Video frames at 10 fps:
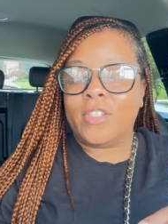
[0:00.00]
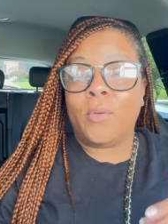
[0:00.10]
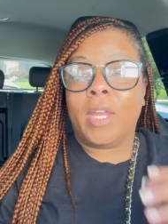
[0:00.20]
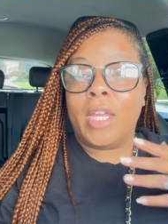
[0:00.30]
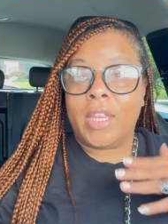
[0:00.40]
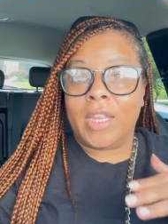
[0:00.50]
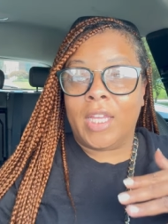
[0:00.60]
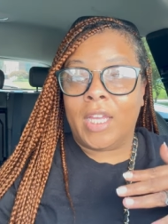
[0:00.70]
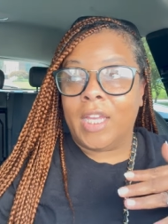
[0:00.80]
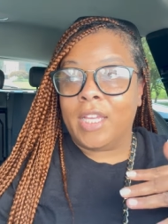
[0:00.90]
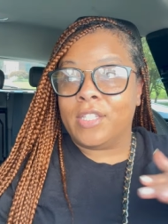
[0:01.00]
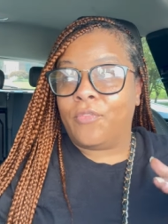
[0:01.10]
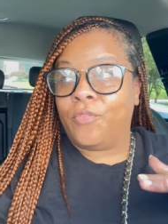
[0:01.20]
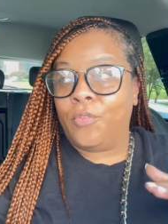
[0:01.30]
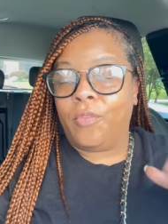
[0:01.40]
So Keith Lee is a
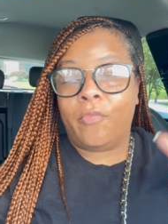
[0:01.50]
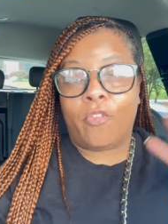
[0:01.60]
food,